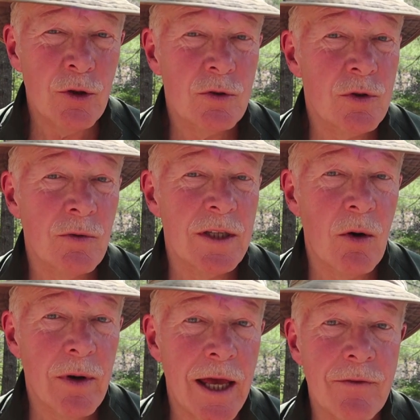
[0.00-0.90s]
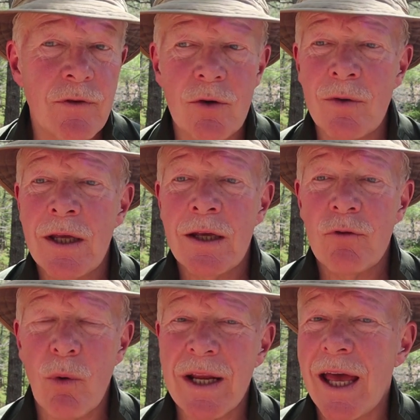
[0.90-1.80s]
You certainly don't have to
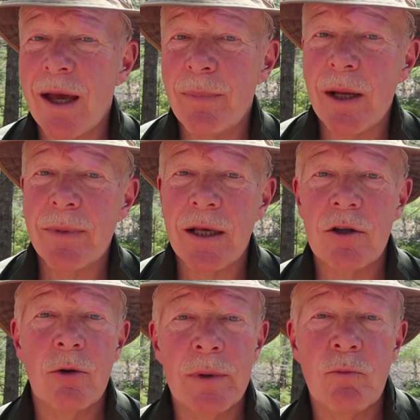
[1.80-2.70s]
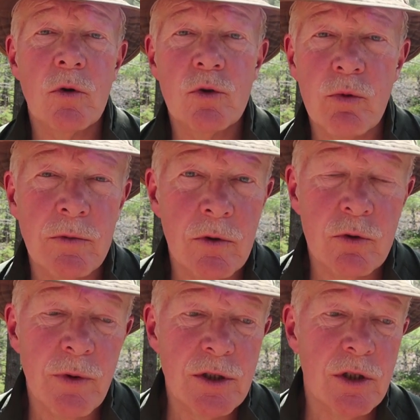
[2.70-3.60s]
you want to amp it up, get a little bit more
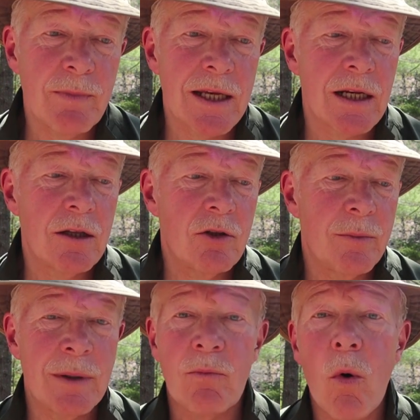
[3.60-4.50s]
nutrition, make it a little bit